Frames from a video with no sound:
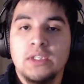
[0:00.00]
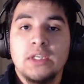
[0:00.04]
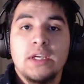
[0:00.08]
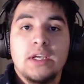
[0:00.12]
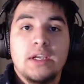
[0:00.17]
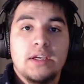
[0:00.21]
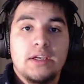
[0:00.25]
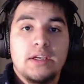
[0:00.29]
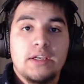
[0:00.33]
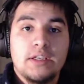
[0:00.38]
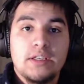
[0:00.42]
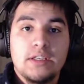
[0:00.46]

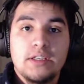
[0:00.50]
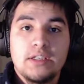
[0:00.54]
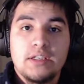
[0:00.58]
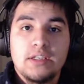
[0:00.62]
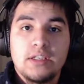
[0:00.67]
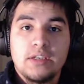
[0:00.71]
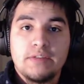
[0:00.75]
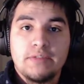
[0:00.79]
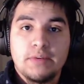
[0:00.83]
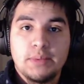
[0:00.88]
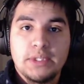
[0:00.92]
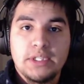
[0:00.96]

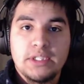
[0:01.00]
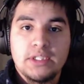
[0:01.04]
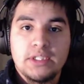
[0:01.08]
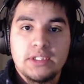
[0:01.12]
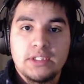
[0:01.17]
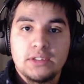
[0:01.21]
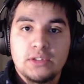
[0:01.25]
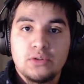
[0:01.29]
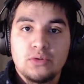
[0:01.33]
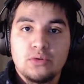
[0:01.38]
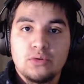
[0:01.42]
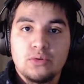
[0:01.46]
Hey everybody,
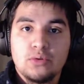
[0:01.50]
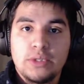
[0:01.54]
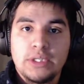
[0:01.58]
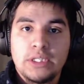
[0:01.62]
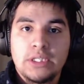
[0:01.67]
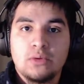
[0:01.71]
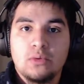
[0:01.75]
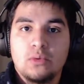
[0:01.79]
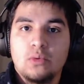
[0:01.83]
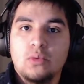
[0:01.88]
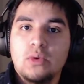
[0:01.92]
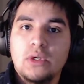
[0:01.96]
hello
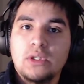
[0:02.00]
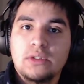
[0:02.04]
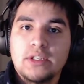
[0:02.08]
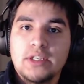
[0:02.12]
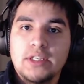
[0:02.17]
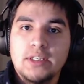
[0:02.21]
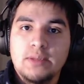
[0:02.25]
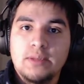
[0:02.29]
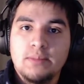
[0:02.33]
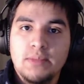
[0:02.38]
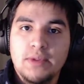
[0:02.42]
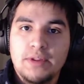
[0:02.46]
and
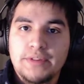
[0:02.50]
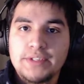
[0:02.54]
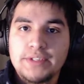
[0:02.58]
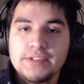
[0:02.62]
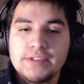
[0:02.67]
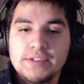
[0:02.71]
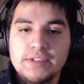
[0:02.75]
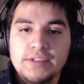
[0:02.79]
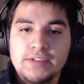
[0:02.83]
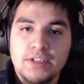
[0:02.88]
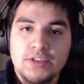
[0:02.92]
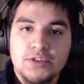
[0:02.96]
welcome.
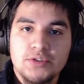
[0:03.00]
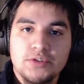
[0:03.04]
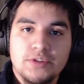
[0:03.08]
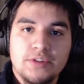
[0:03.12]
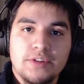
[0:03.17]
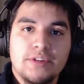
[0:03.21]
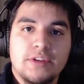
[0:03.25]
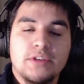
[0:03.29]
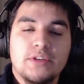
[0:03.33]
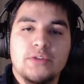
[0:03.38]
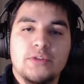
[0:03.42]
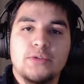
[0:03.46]
This is
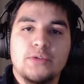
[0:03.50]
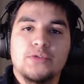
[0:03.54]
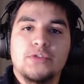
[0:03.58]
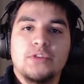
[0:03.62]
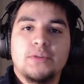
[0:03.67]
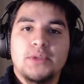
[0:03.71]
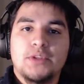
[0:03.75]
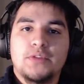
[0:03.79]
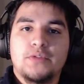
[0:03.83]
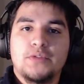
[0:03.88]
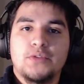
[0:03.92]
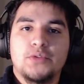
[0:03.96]
Adrian. Thank you
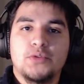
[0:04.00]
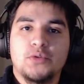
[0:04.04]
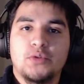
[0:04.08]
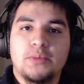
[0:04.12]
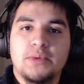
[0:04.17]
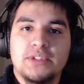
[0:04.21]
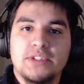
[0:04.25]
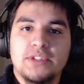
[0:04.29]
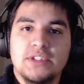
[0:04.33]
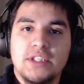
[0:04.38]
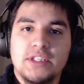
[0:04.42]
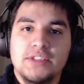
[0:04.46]
so much for joining
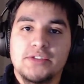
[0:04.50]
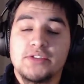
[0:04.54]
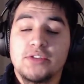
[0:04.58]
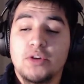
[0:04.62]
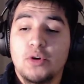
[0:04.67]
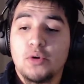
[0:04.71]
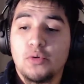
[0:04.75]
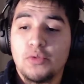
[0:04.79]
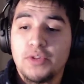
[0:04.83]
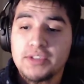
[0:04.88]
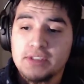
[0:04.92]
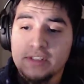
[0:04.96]
me today.
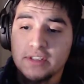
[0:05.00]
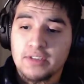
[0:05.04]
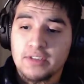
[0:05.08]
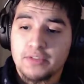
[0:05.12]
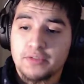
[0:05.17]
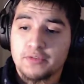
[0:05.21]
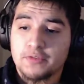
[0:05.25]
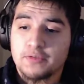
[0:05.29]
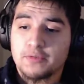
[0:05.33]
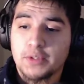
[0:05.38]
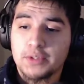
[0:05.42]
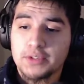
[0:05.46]
So this is the
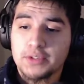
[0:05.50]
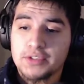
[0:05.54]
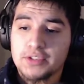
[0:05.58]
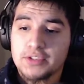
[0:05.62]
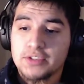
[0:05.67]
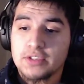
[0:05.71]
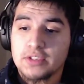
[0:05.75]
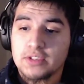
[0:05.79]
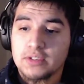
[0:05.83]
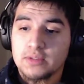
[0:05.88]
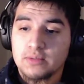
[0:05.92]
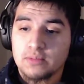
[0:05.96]

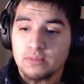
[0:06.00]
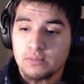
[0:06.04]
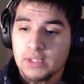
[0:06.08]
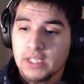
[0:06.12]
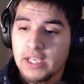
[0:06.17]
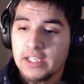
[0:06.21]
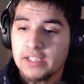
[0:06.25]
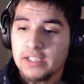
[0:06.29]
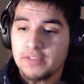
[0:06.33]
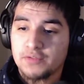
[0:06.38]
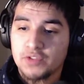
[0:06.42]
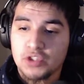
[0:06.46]
first
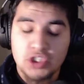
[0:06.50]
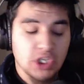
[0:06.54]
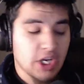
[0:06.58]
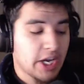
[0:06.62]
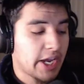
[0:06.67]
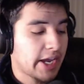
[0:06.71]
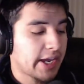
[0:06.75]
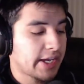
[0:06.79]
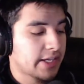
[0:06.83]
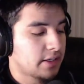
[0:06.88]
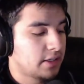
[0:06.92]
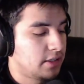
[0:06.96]
kind of
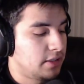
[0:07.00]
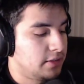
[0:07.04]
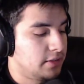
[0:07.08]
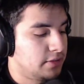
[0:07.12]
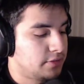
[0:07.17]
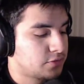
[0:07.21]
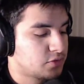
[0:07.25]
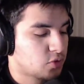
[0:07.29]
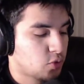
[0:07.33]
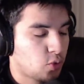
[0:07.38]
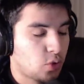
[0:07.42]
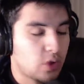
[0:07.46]
chat
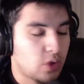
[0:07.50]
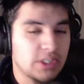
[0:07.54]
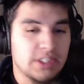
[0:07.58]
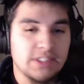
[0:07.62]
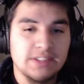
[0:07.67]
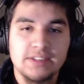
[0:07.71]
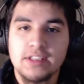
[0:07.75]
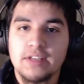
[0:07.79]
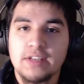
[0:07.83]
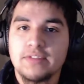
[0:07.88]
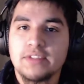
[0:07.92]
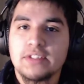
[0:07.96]
of
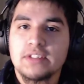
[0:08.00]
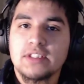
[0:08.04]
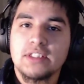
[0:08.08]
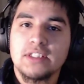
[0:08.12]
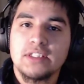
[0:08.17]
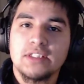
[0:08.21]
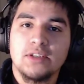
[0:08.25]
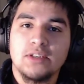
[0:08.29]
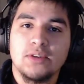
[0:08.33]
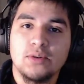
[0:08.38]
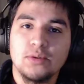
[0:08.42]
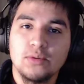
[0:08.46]

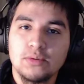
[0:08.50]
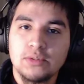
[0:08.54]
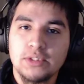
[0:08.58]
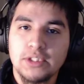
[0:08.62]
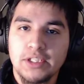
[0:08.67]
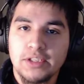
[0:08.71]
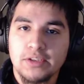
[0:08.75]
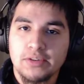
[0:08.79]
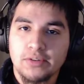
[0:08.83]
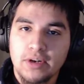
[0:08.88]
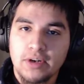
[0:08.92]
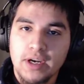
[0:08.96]
2017.
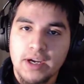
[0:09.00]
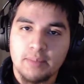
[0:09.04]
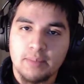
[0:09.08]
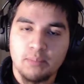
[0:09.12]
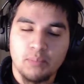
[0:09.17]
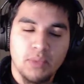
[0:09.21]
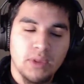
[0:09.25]
Holy crap.